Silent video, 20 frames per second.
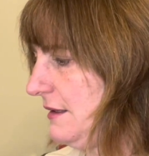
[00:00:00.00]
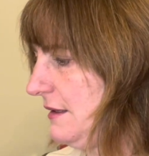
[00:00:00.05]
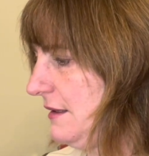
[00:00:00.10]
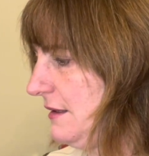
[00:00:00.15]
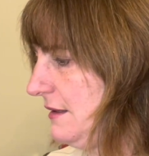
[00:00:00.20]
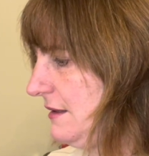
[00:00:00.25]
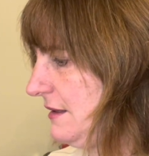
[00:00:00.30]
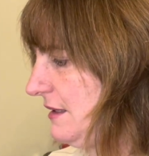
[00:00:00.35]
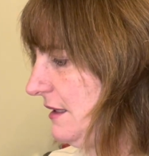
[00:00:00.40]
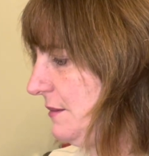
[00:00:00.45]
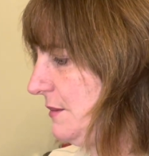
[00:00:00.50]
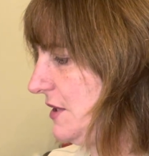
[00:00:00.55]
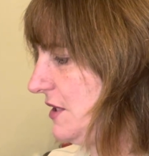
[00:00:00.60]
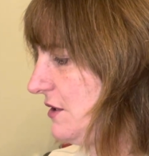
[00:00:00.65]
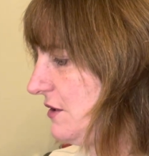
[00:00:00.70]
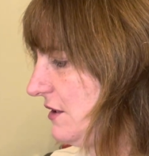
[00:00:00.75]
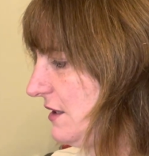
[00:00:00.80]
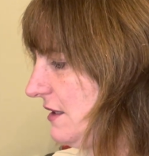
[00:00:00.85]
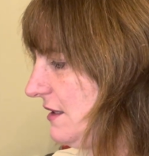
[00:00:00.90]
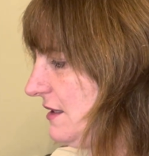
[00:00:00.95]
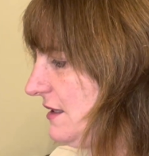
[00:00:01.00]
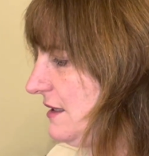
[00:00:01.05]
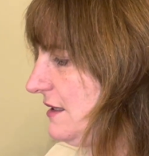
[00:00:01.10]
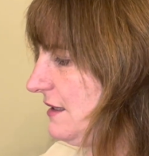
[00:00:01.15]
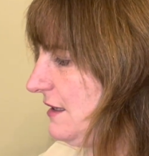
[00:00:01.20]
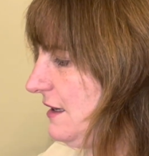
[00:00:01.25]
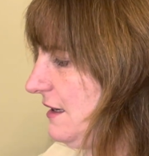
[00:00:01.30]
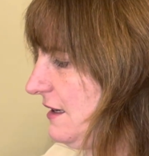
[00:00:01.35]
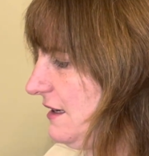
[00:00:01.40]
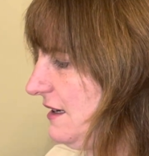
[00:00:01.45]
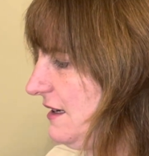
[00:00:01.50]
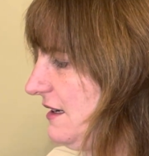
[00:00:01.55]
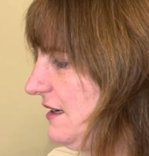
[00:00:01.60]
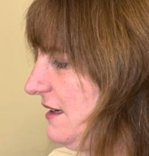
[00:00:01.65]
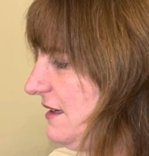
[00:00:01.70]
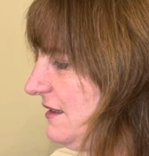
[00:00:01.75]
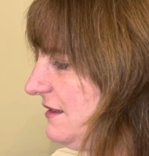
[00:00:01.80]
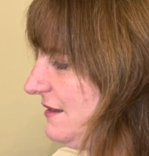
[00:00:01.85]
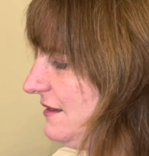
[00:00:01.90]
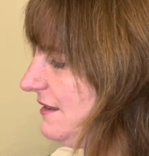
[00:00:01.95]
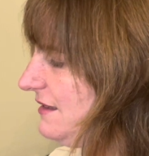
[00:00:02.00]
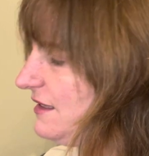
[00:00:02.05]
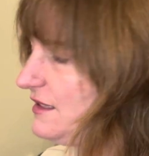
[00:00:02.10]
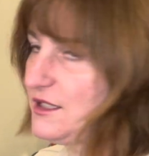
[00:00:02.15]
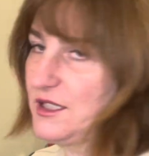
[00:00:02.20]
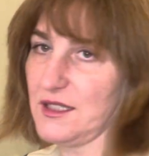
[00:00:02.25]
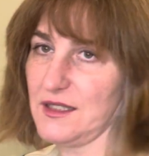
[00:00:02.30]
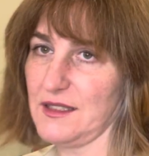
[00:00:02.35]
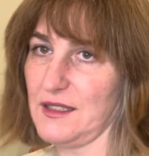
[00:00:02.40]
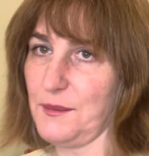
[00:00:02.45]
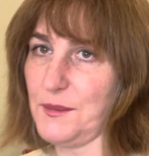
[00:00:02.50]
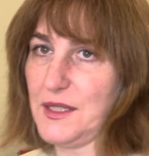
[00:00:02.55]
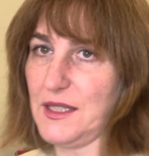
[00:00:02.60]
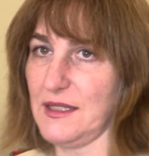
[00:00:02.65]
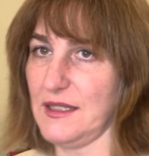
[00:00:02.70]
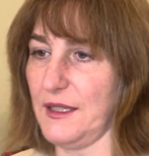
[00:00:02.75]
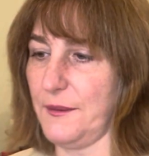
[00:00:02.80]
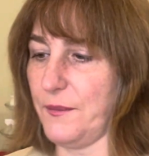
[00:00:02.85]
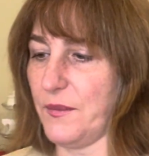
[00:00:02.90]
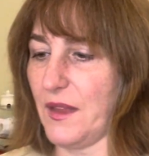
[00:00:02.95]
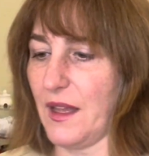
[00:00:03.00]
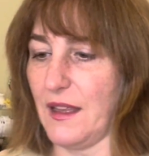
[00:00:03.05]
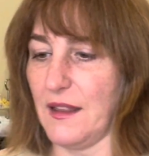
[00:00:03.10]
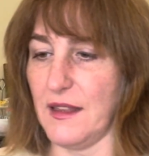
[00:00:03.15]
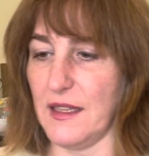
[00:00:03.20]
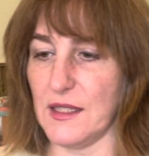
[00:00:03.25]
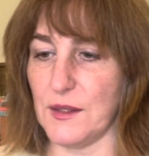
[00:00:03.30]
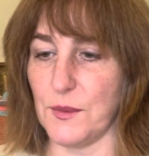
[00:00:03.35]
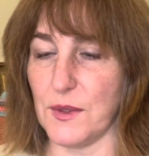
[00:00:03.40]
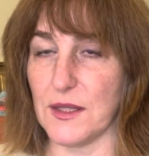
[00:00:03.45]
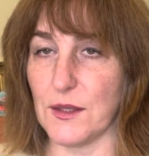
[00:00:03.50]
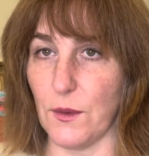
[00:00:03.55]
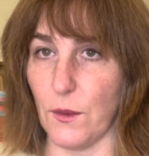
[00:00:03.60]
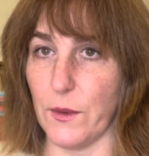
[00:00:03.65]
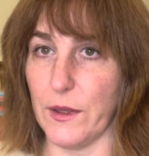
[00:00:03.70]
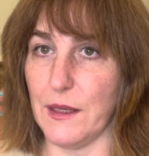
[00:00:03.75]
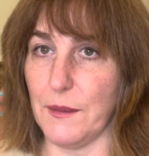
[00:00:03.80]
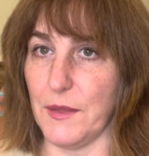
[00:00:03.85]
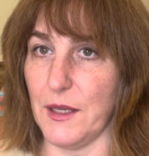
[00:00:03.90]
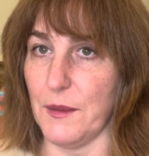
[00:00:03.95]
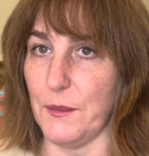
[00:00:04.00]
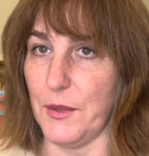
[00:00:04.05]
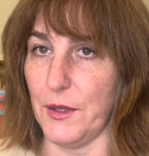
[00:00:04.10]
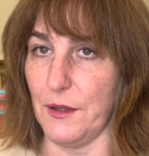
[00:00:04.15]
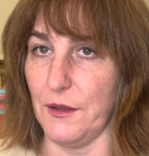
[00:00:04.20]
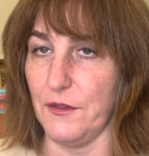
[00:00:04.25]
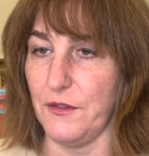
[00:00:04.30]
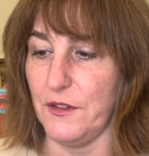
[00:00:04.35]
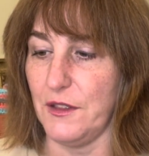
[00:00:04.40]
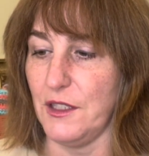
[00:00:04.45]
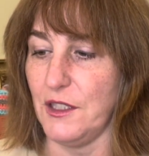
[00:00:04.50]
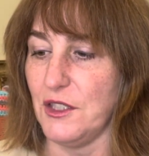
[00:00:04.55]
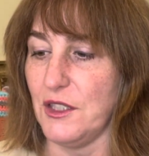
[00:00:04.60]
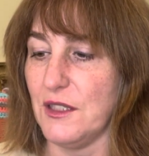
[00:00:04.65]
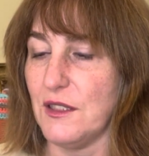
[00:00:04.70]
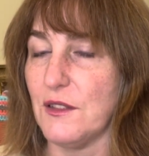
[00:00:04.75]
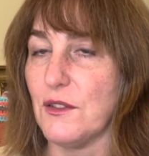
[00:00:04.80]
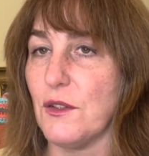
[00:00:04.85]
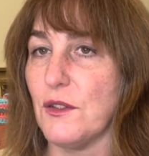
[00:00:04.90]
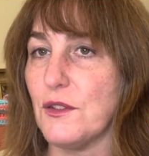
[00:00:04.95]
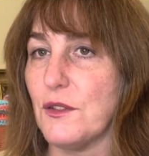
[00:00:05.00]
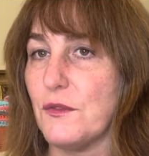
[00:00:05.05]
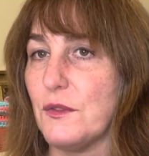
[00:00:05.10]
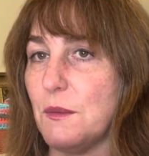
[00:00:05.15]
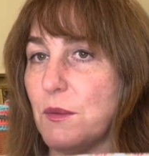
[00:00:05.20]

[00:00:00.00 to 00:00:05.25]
seamstress, it just seems easy. And this was going to be a pillow finish. This is also from